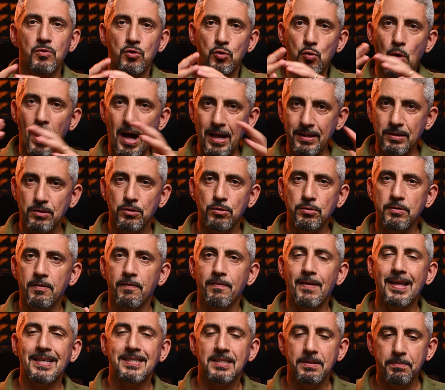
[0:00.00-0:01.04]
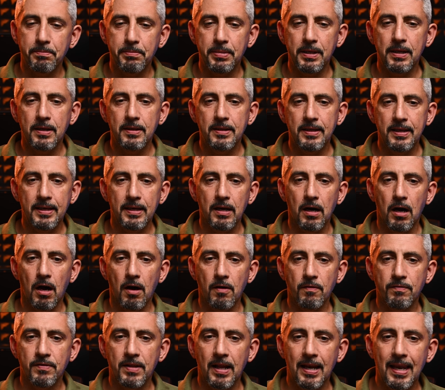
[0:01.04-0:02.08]
to add to the flexibility
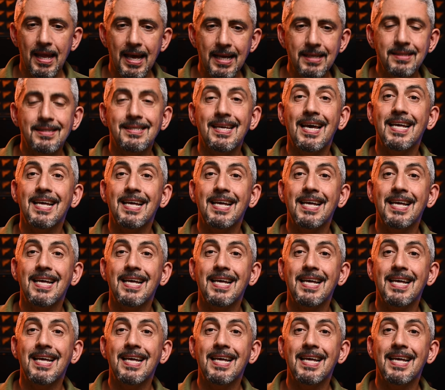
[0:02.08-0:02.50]
of the lens.